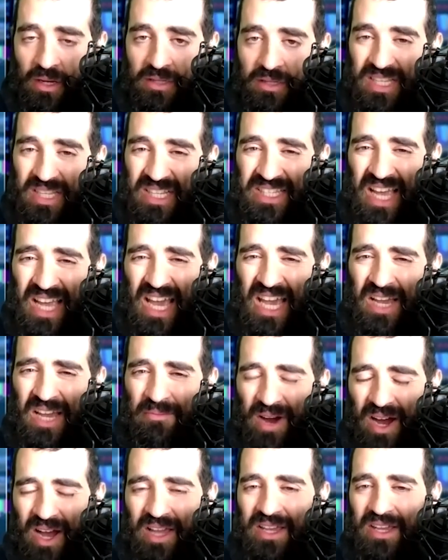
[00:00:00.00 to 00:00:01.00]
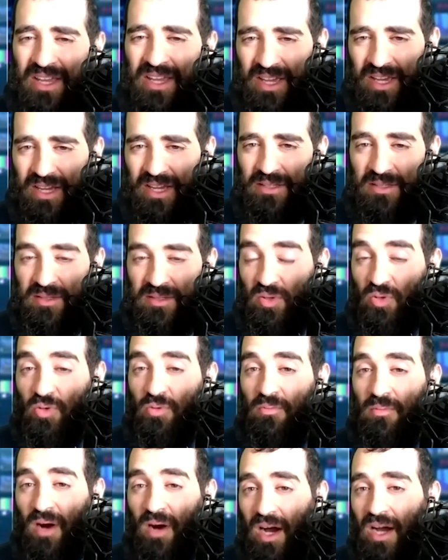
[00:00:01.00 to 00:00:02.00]
to take my kids through
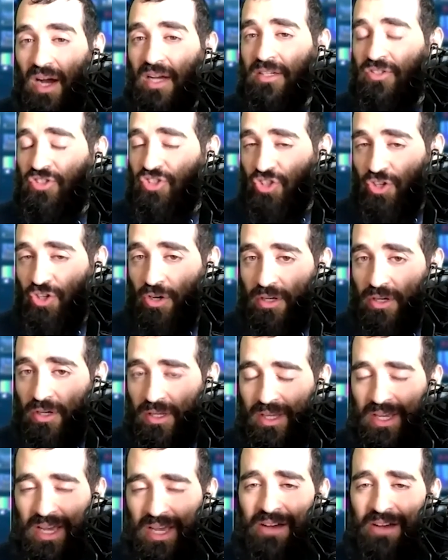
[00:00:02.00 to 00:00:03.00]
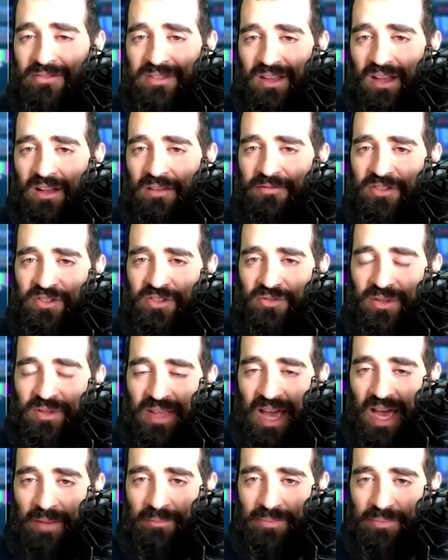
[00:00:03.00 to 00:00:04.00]
my journey? How selfish would
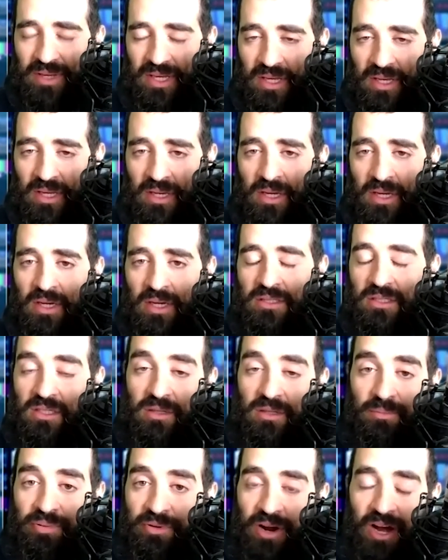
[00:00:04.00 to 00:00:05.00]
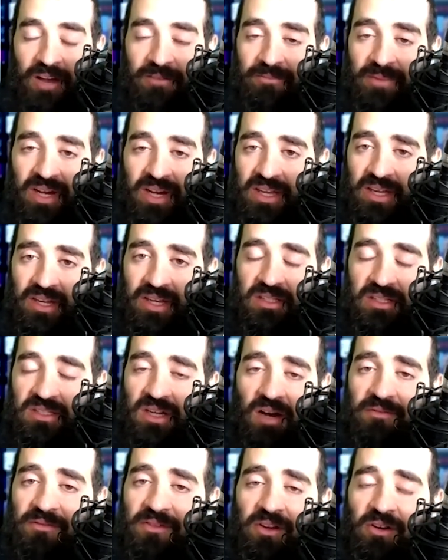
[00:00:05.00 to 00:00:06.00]
that be to deprive my kids
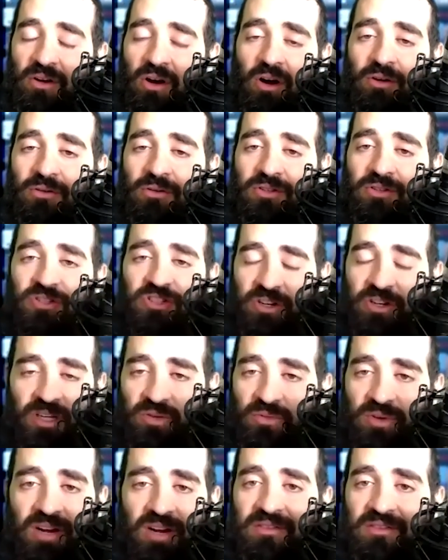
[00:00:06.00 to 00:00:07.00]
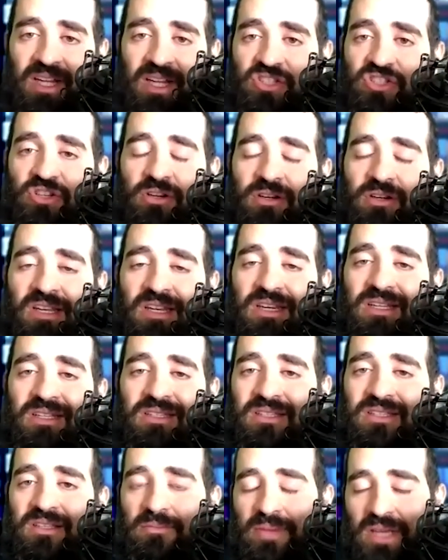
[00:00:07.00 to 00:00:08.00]
of their own journey, whatever that journey
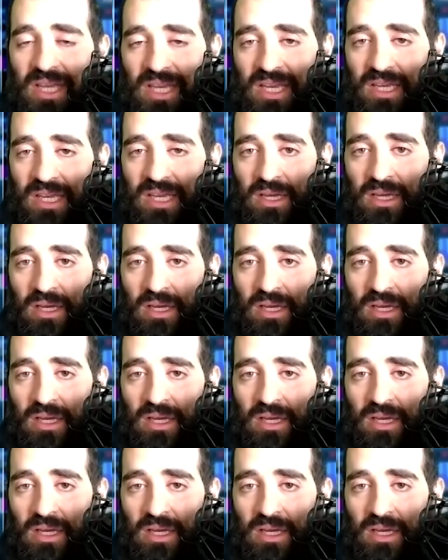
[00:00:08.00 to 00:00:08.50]
needs to be?